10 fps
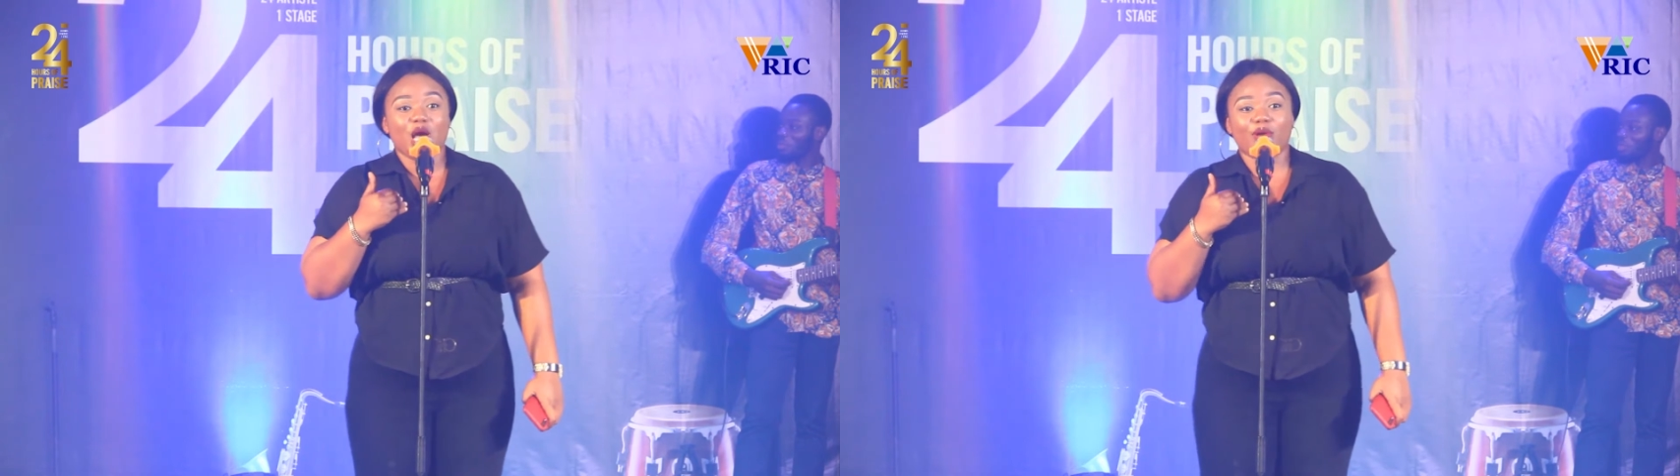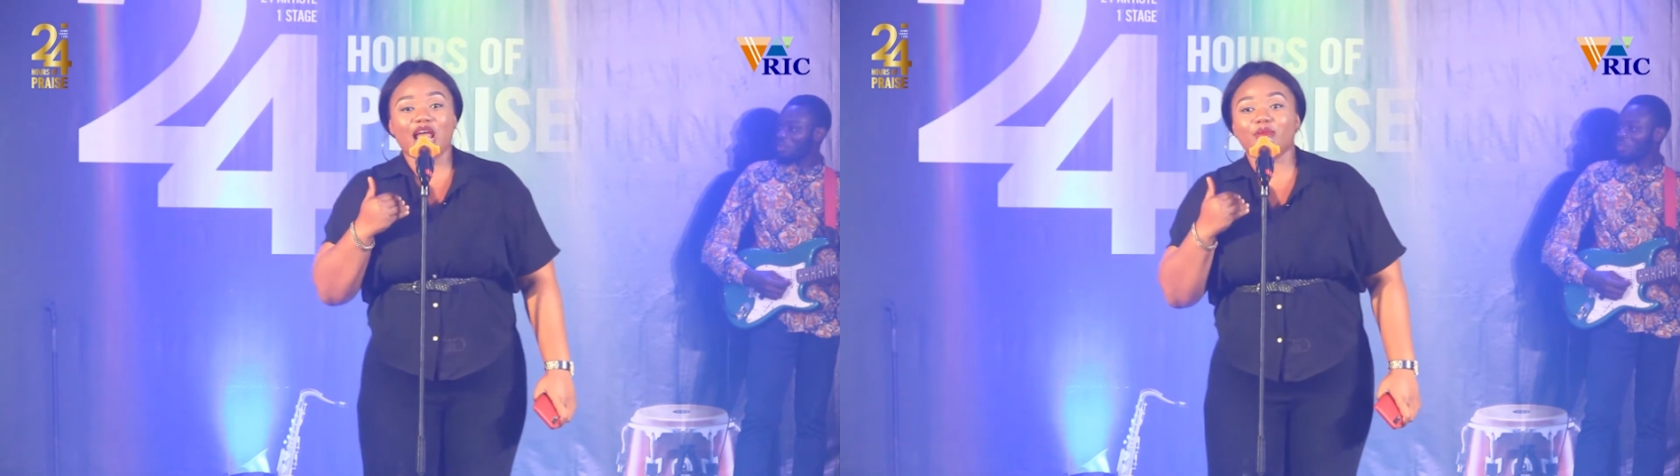
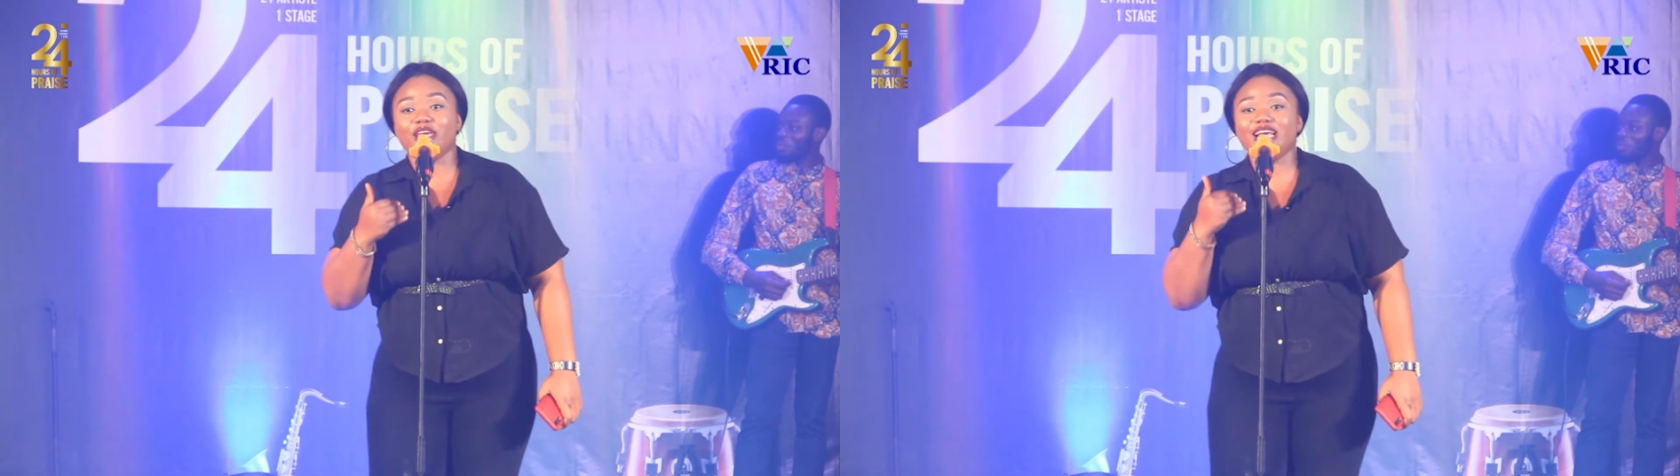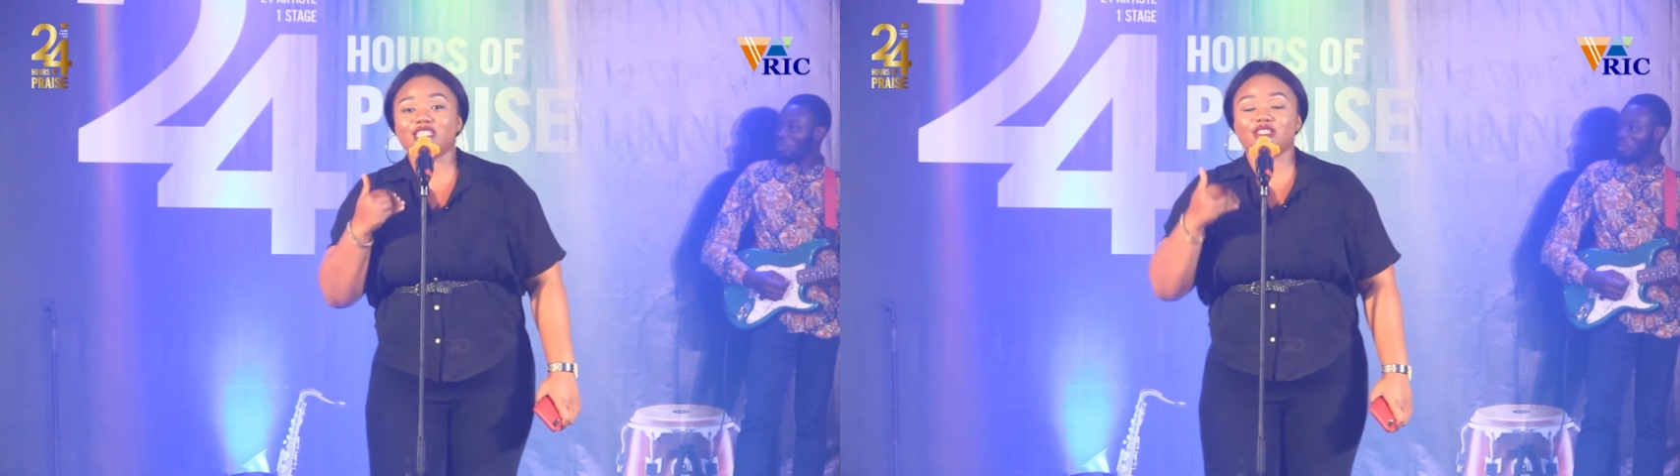But I'm
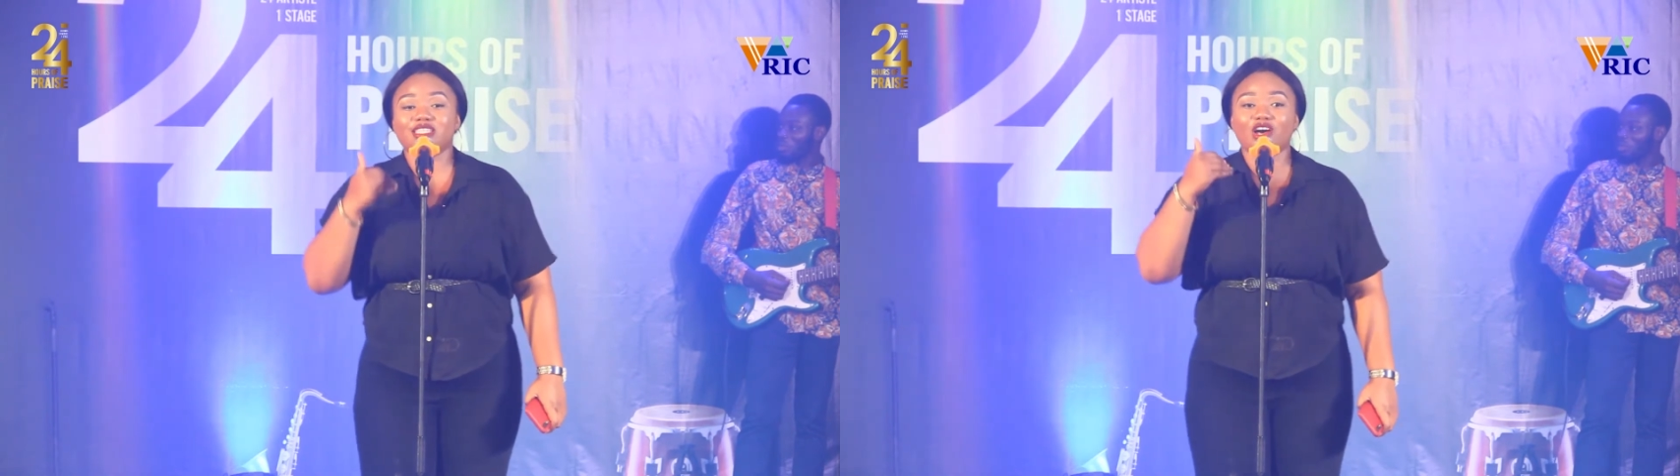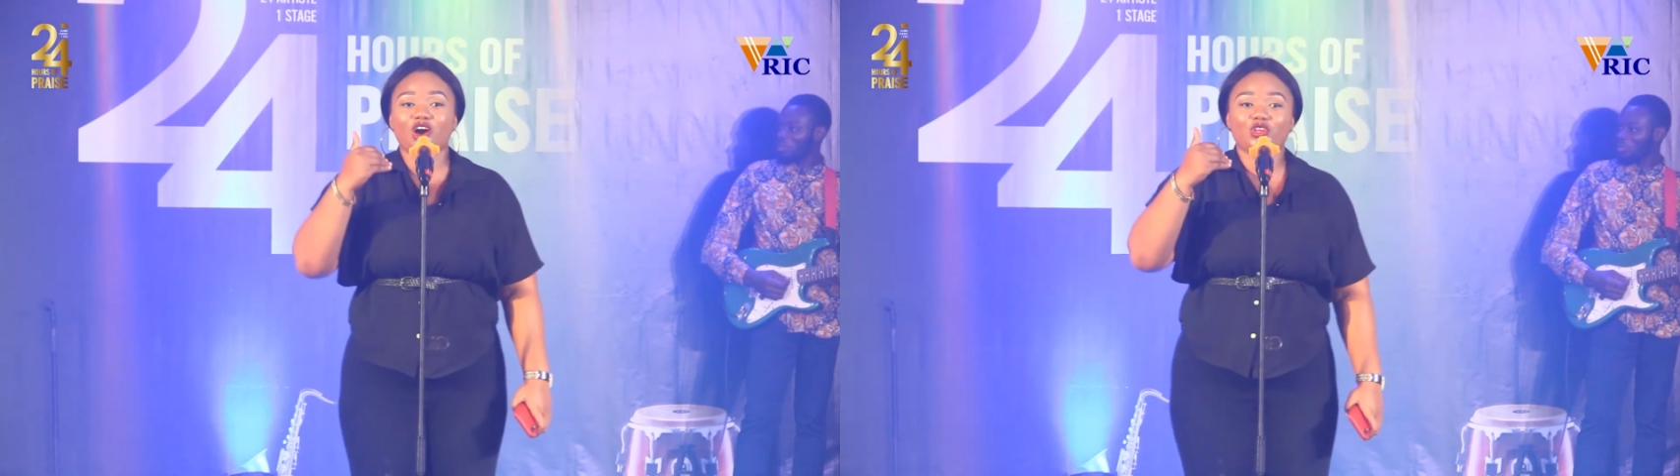here
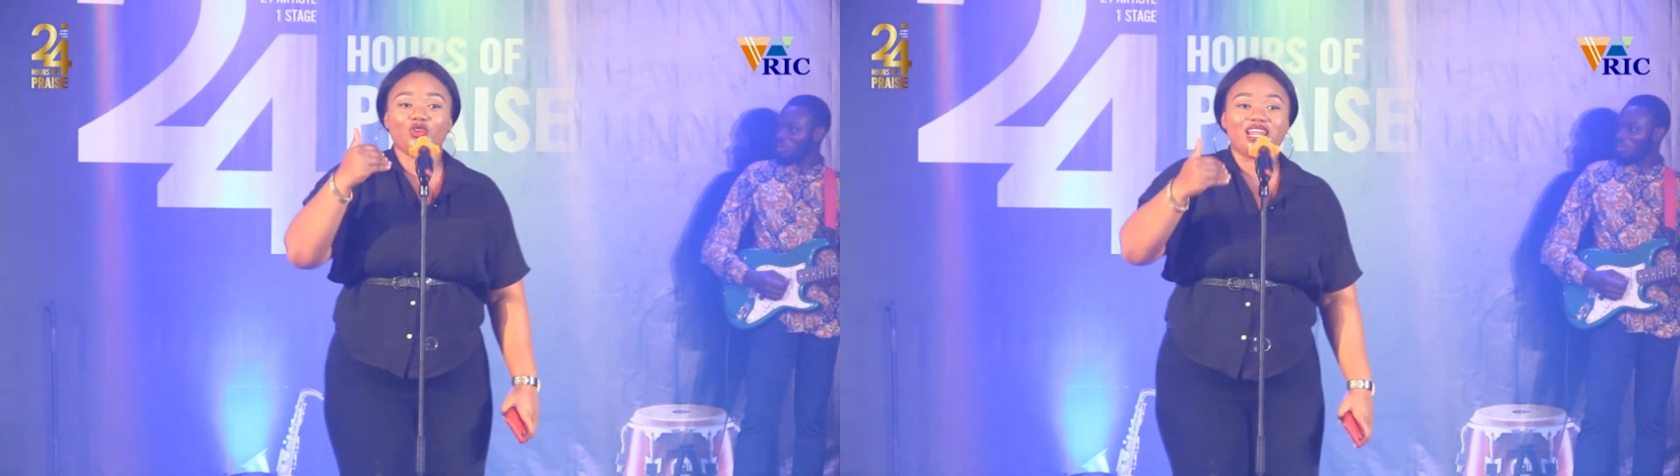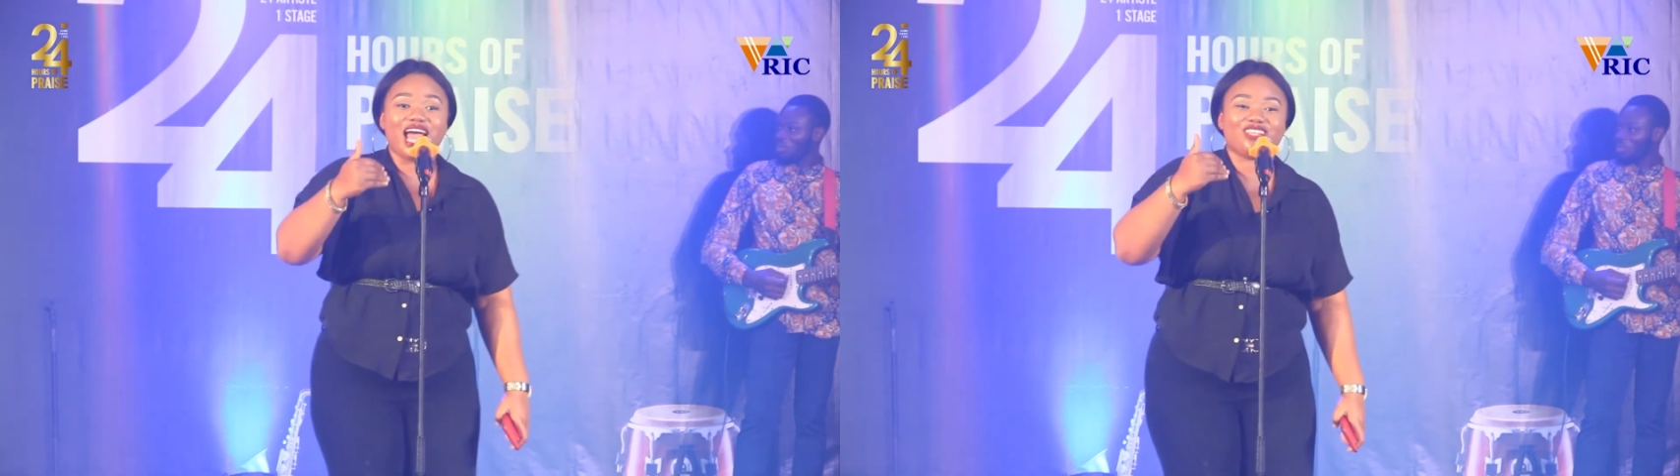to tell you that